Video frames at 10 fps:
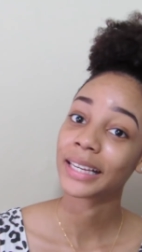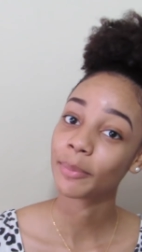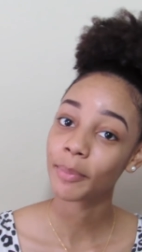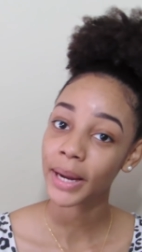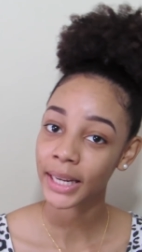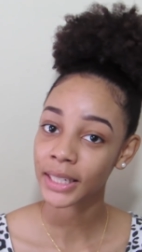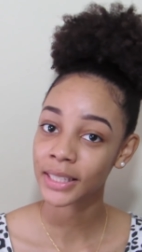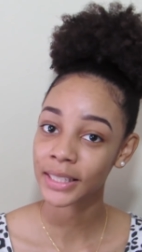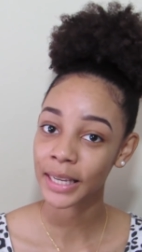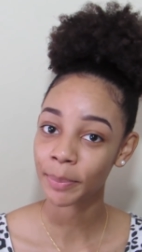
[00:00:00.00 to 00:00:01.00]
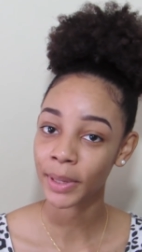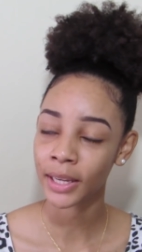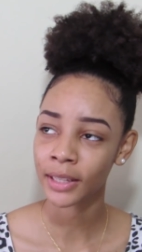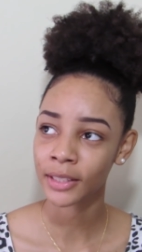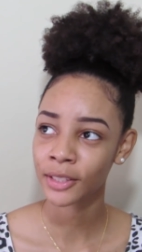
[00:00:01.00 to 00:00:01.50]
My next tip
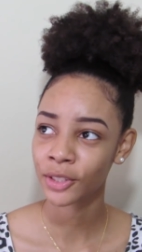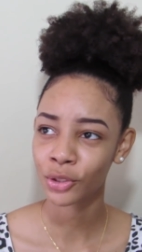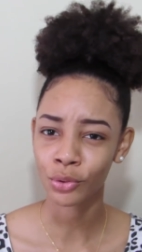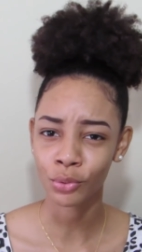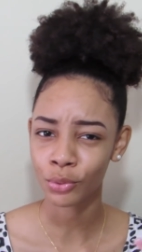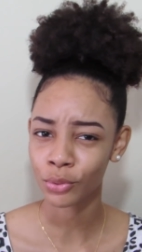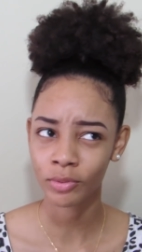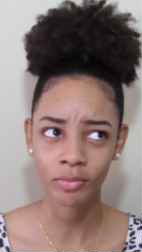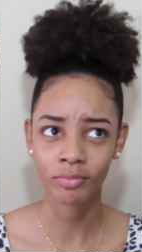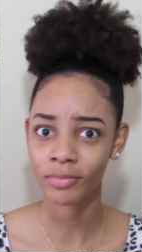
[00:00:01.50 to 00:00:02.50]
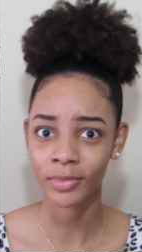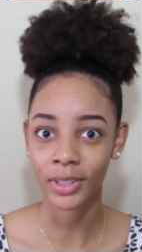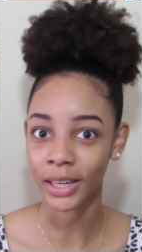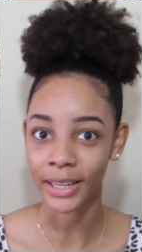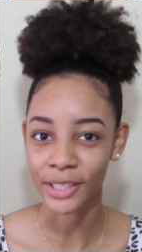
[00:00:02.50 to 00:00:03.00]
is to
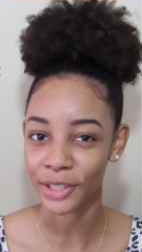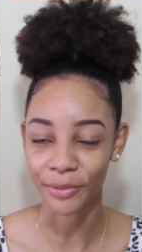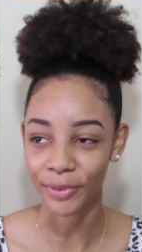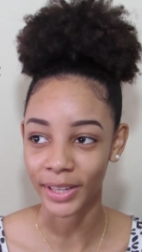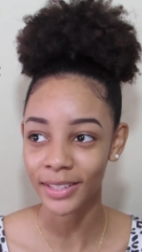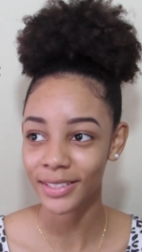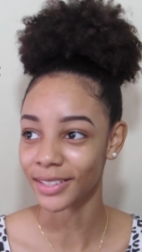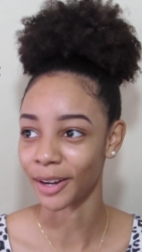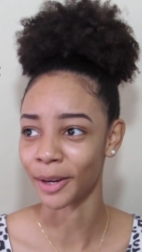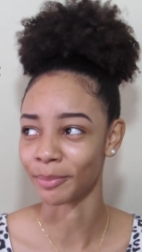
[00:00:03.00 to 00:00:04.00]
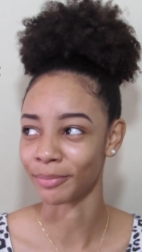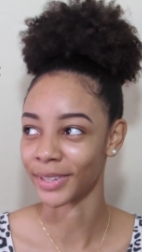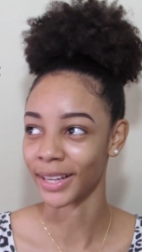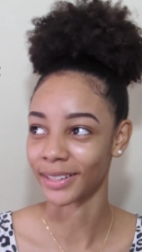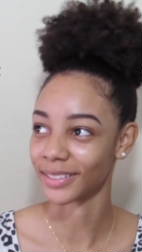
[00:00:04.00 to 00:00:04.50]
cleanse your face.
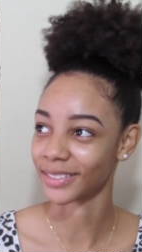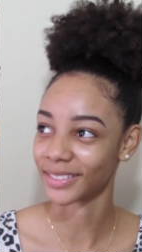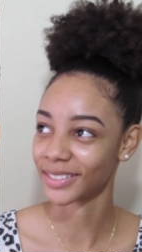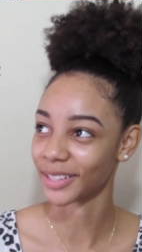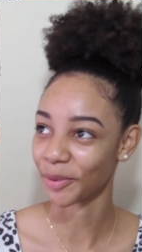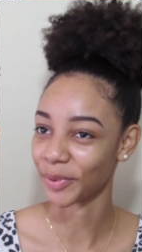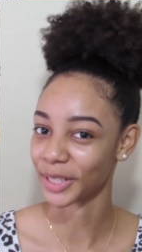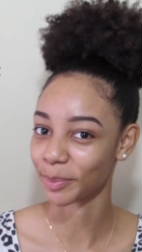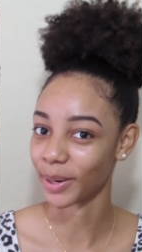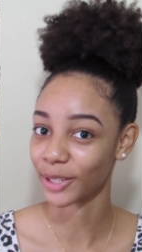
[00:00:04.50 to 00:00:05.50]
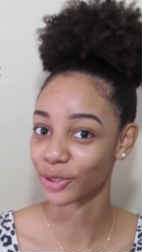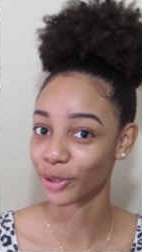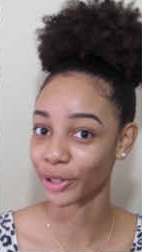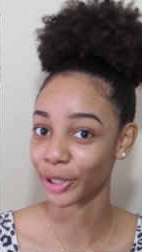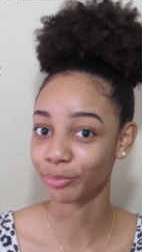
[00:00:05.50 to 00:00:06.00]
That is
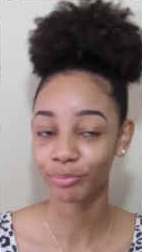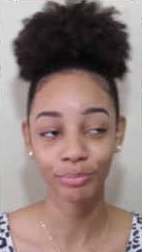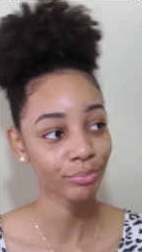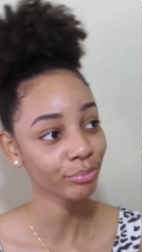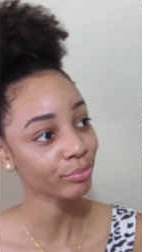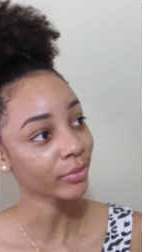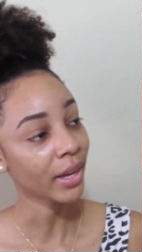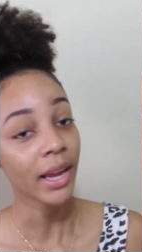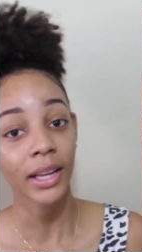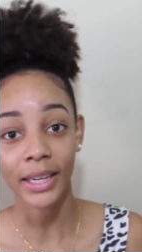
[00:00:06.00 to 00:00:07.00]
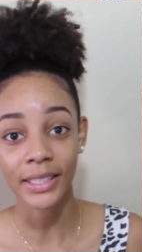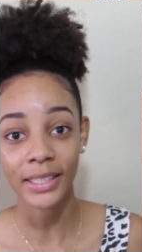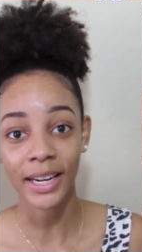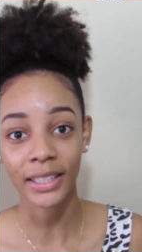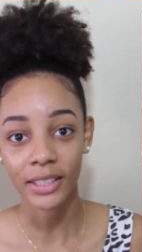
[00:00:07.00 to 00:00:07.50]
self-explanatory. Cleanse it
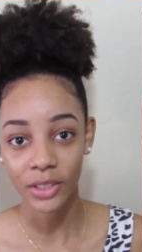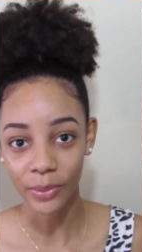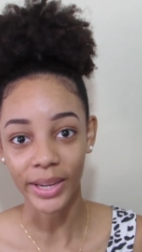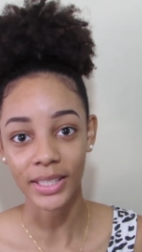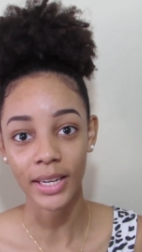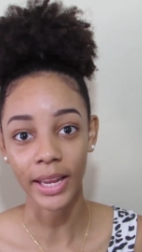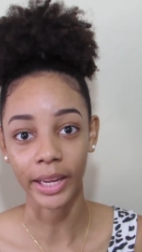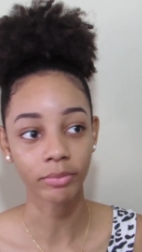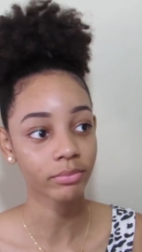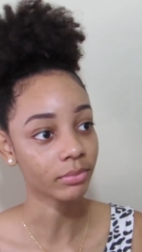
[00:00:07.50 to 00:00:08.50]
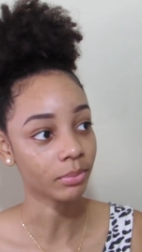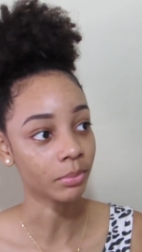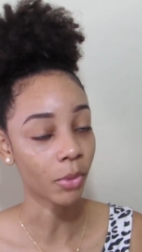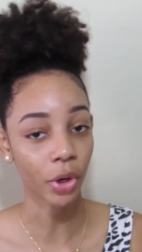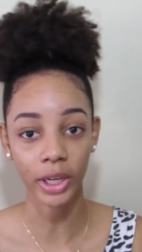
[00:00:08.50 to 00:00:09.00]
at least twice a day,
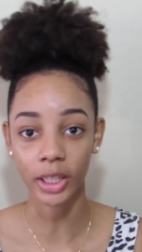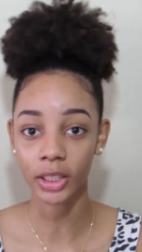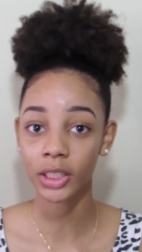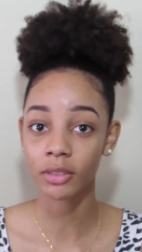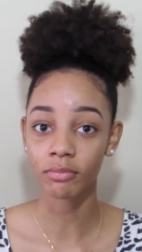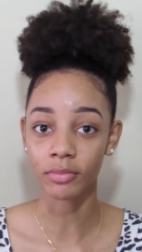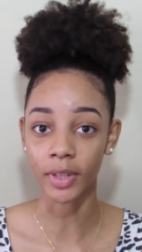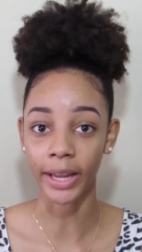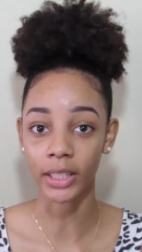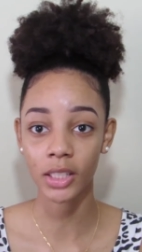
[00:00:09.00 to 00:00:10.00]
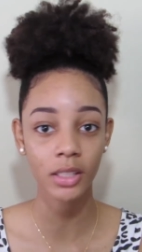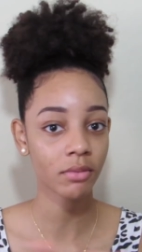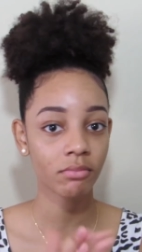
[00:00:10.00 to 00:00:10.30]
morning, nights.